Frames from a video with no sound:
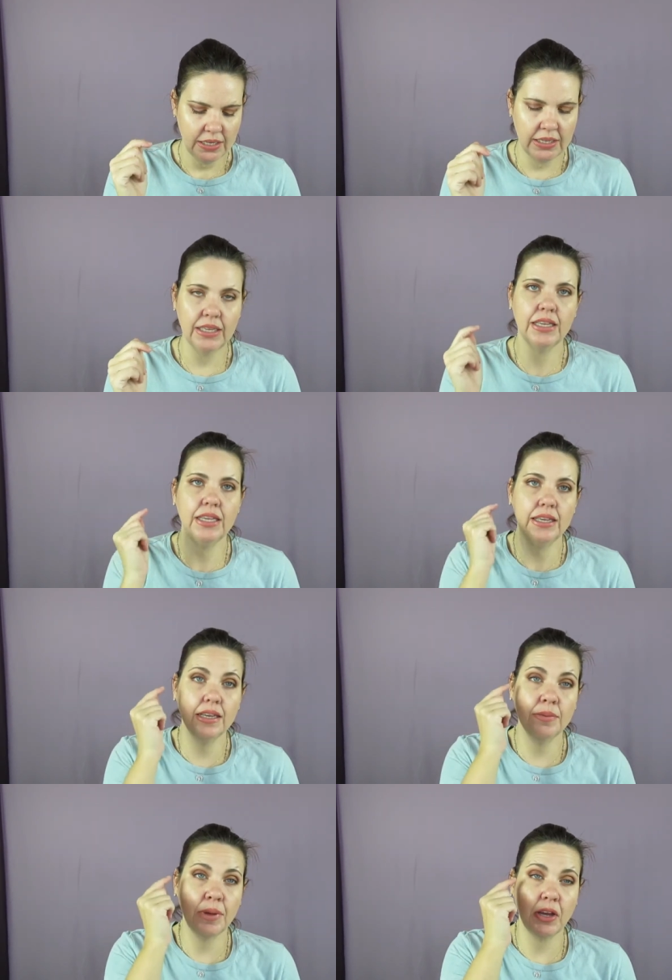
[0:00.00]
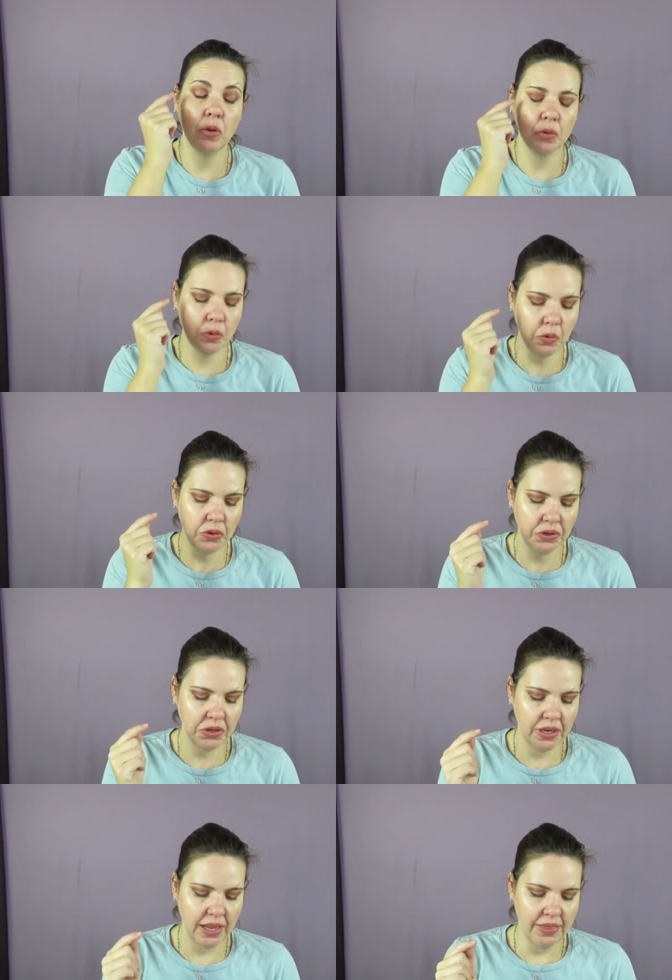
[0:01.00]
Kiki in my outer
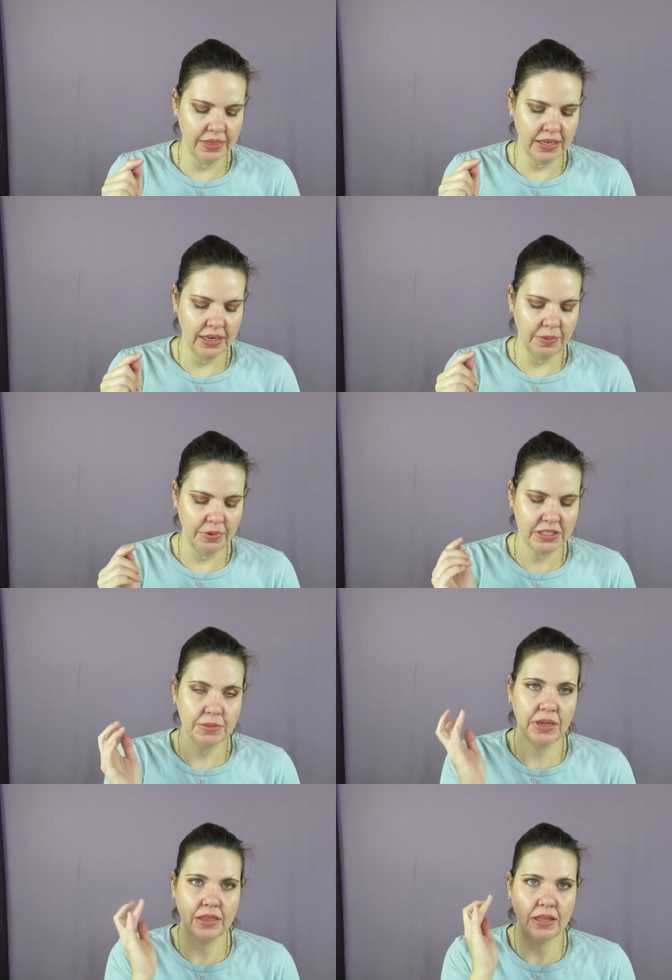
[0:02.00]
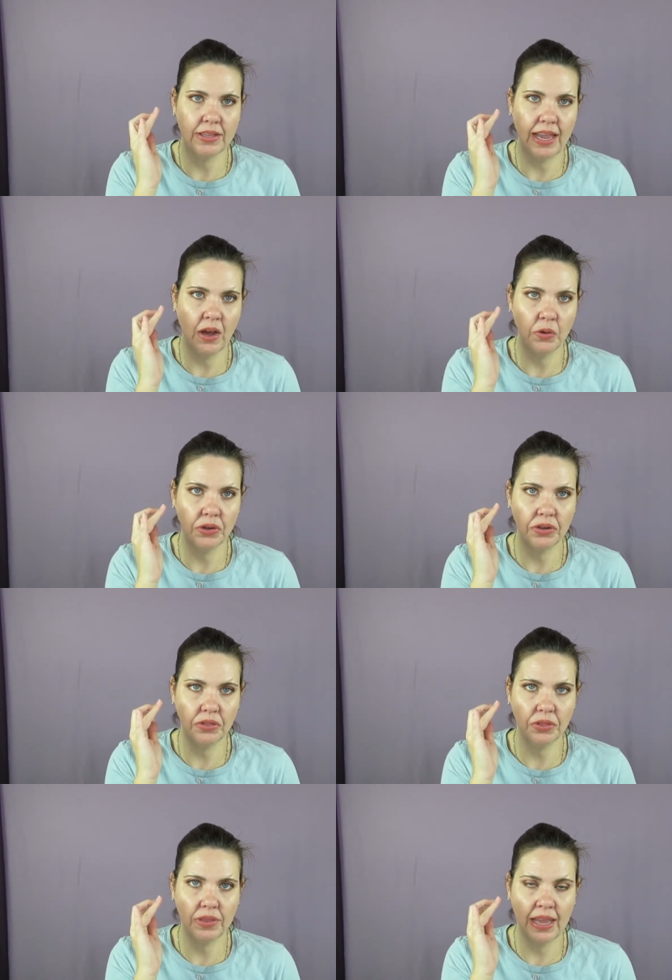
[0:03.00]
corner, and then I put Samantha on the outer
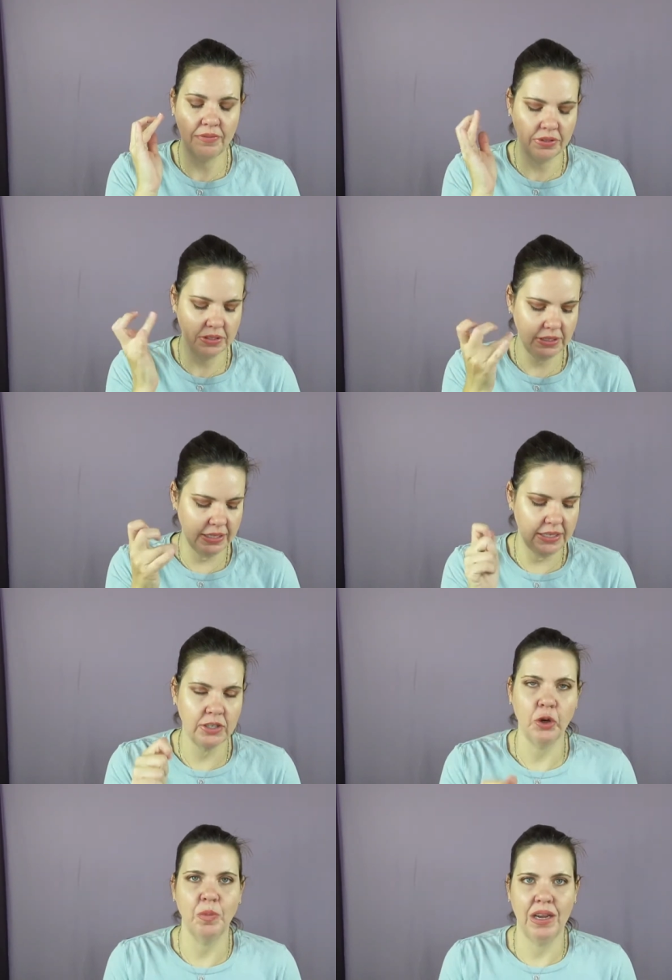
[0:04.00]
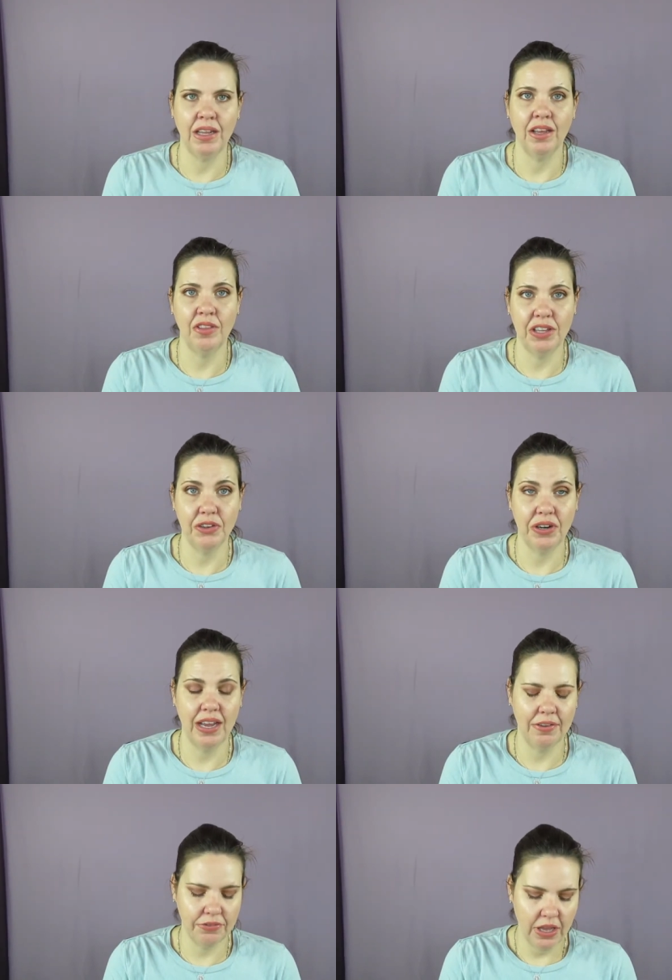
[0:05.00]
half of the lid and Hermione on the inner
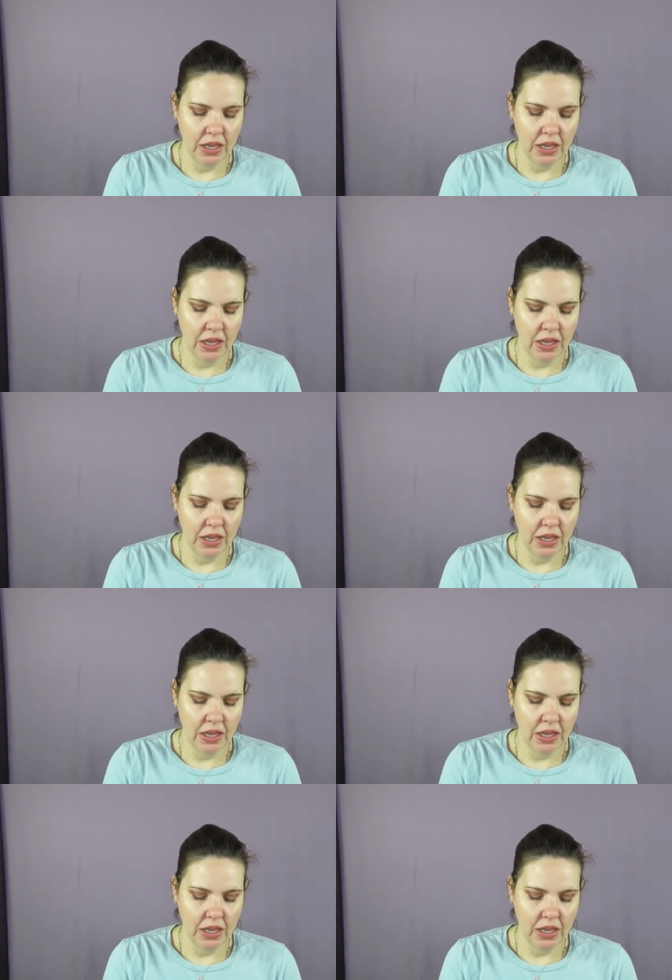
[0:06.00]
half.